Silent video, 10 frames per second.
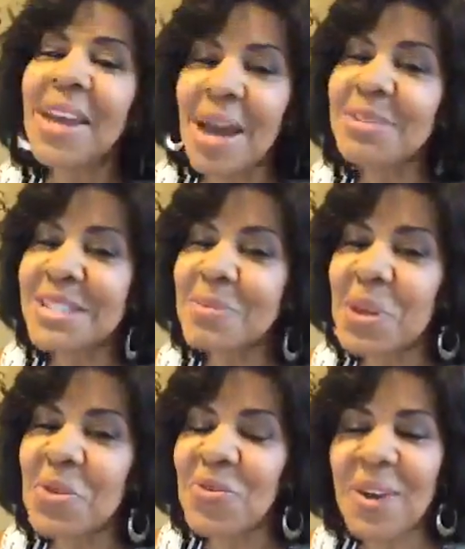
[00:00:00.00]
I'm just
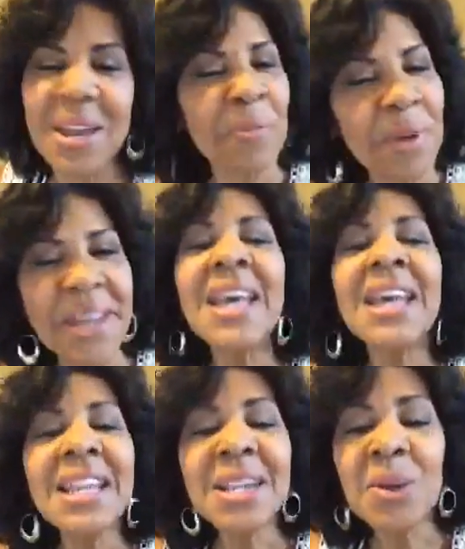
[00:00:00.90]
being funny, but
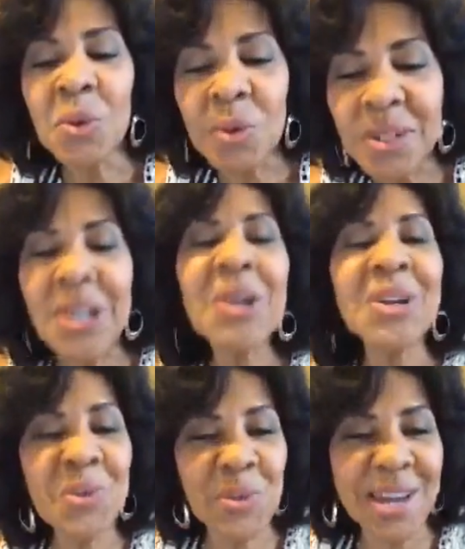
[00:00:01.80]

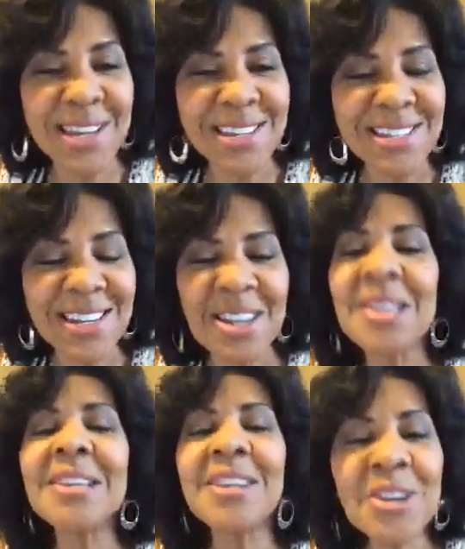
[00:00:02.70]
learn to rest.
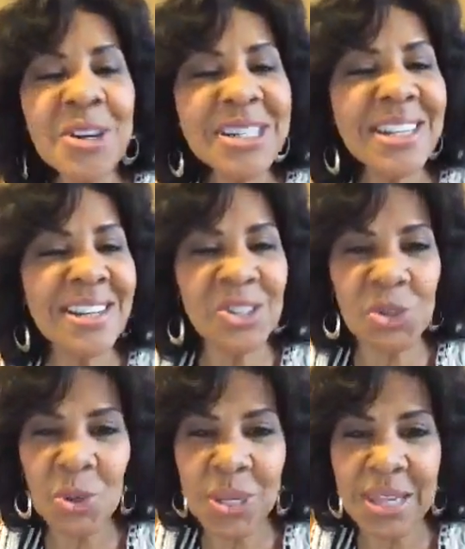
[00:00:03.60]
Learn to
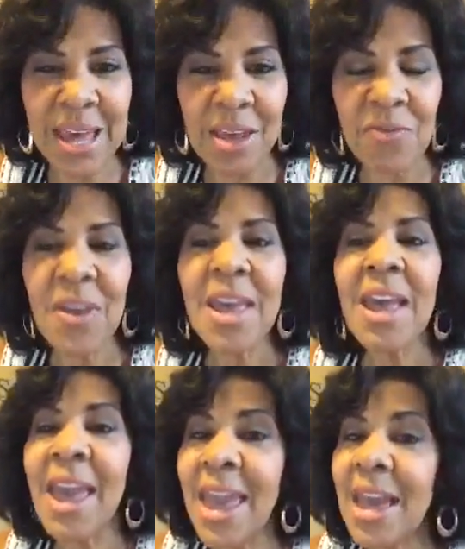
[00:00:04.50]
enjoy life,
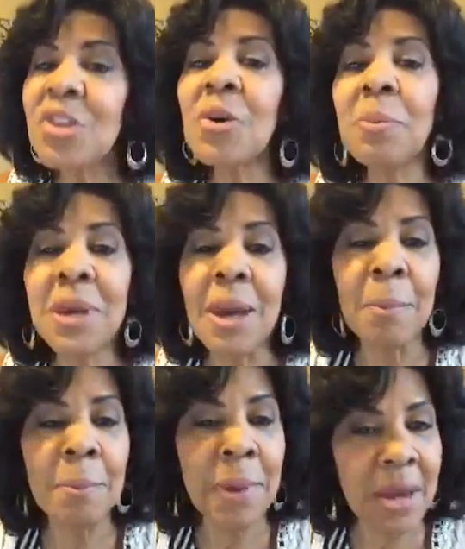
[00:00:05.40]
and you'll be a
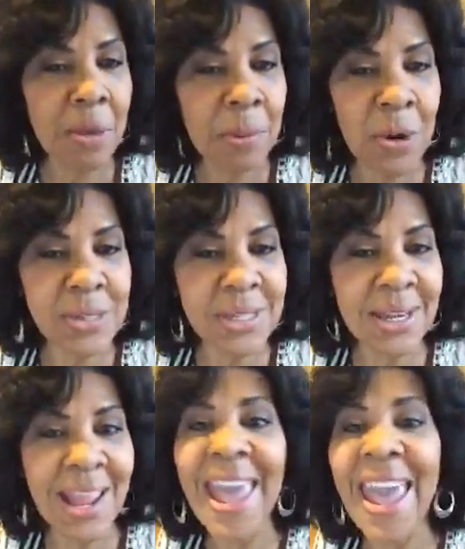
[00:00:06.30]
better
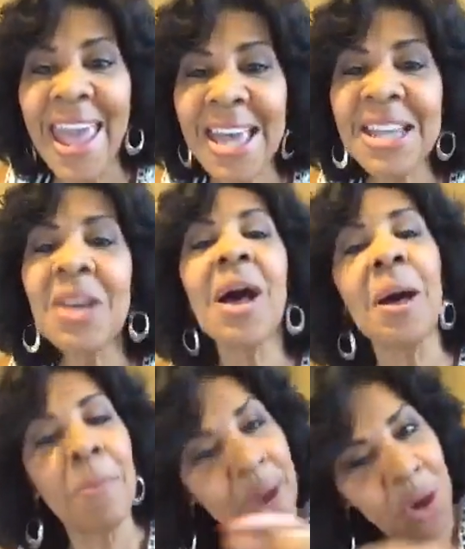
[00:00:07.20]
person, and
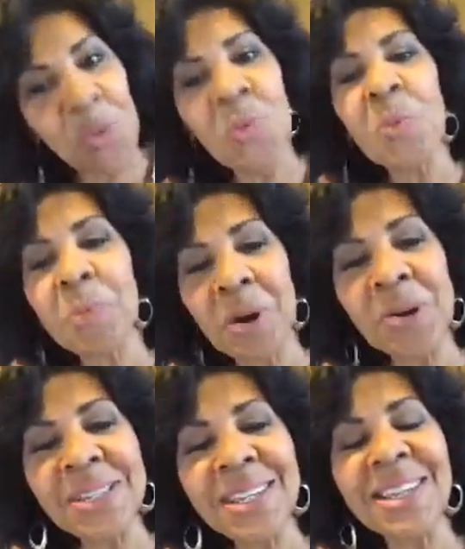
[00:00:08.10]
a better
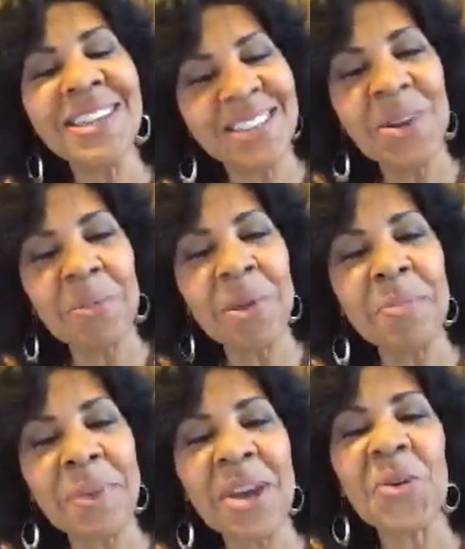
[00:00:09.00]
person is going to be
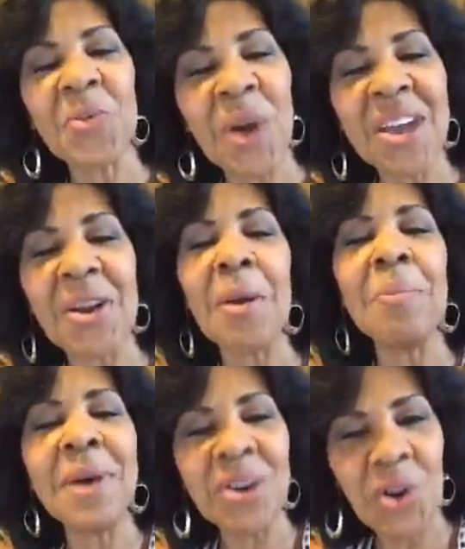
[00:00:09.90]
a better writer, a
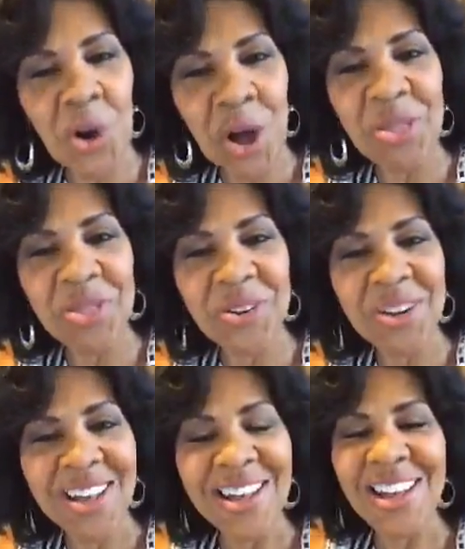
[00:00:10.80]
better author.
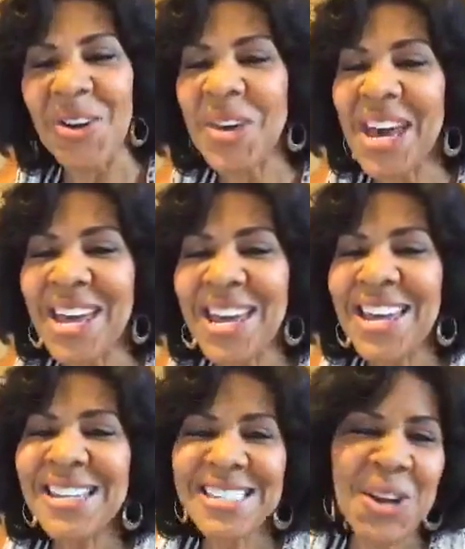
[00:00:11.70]
Okay?
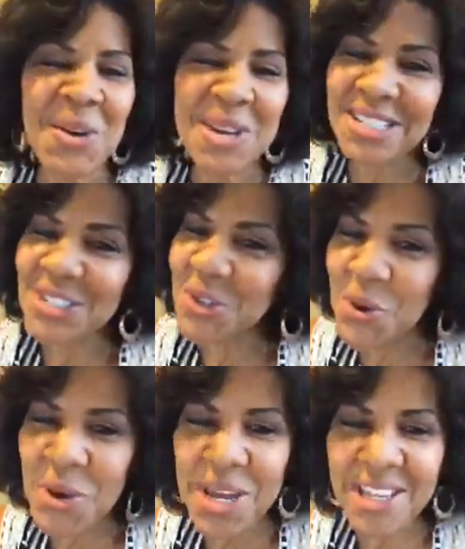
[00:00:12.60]
So
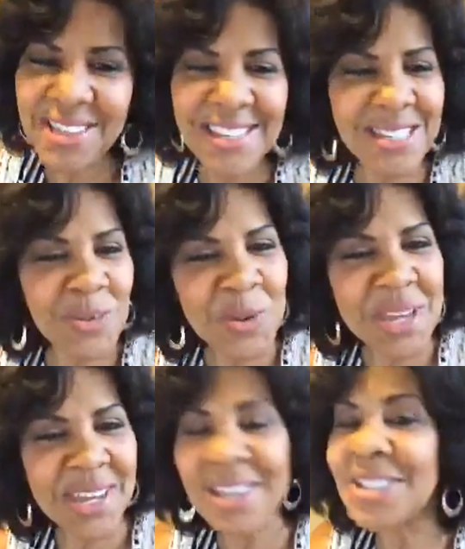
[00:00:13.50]
enjoy this
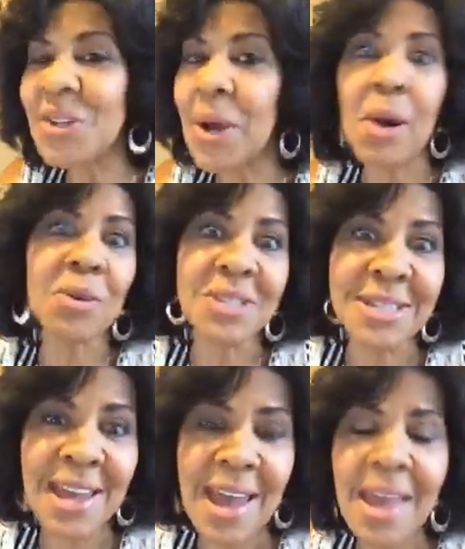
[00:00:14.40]
week.
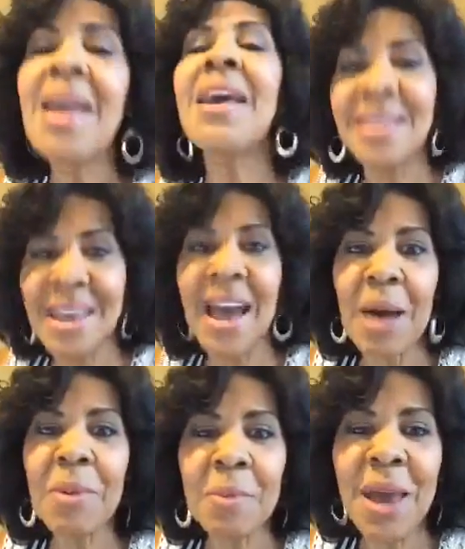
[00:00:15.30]
Today. Yeah,
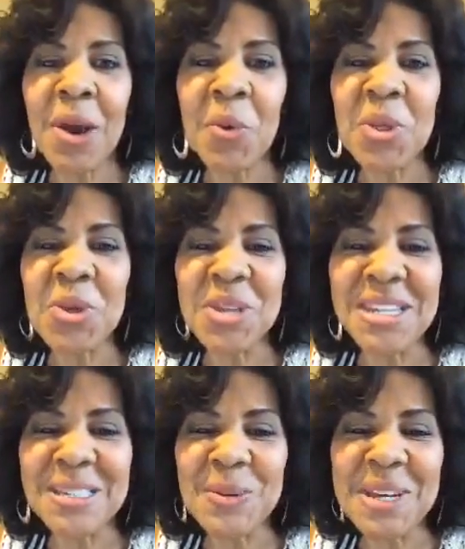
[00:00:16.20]
I'll be back with you
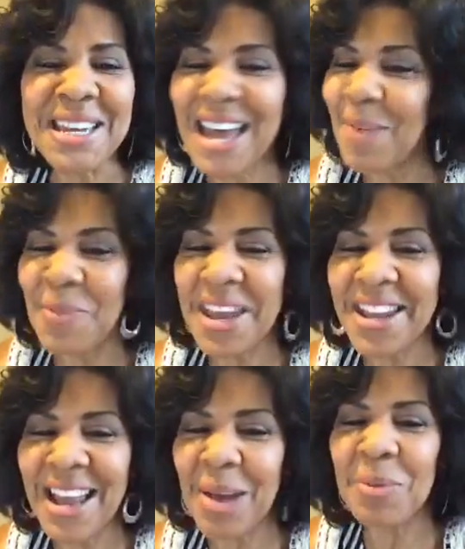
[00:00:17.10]
this week. I'm
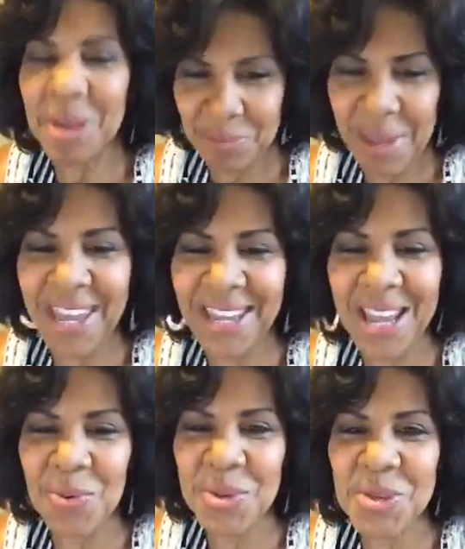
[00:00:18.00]
hanging
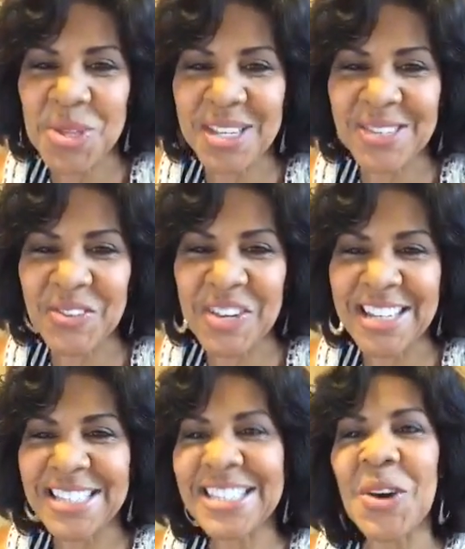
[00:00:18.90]
out with you this
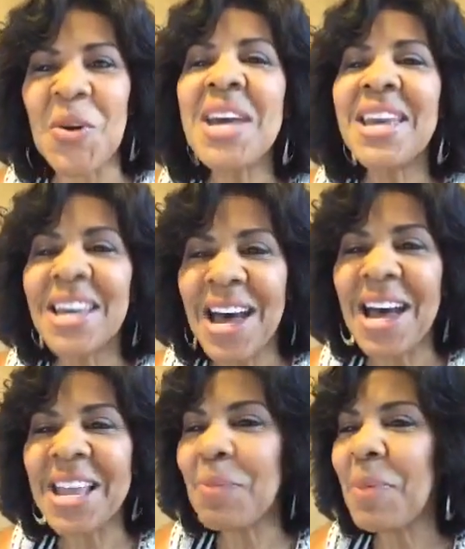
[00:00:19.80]
week. So
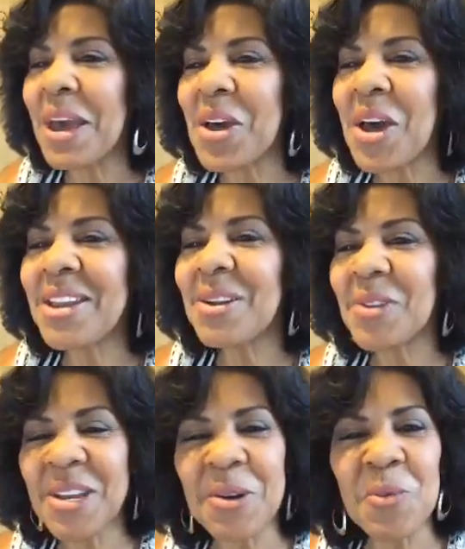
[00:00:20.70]
get back on
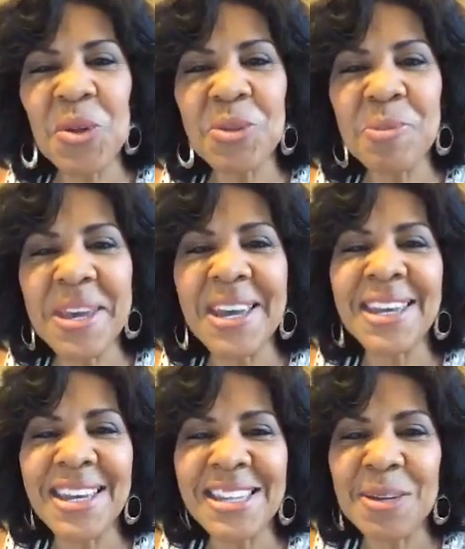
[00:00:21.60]
here with me
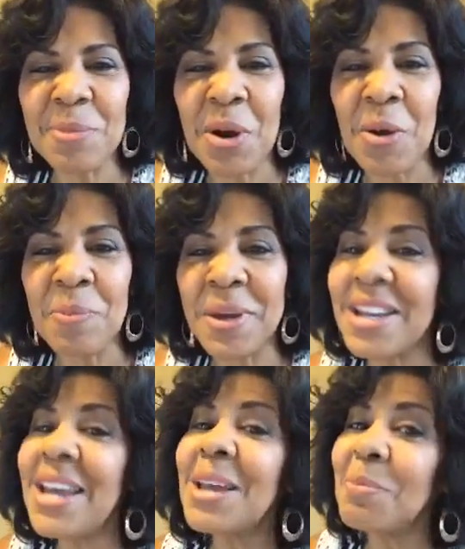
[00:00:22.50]
again tomorrow.
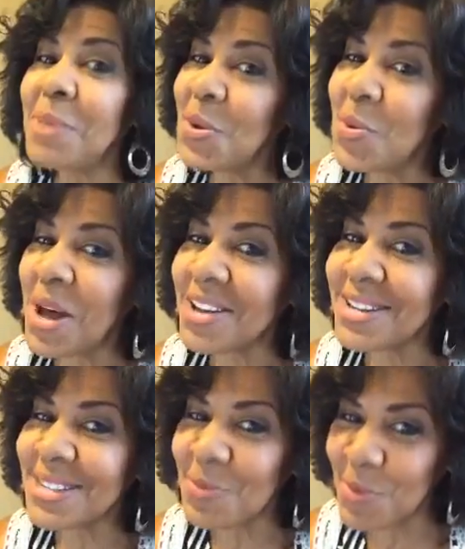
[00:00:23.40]
But meanwhile,
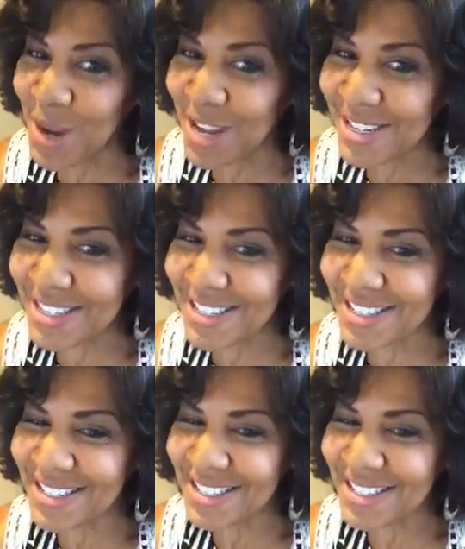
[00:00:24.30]
get some rest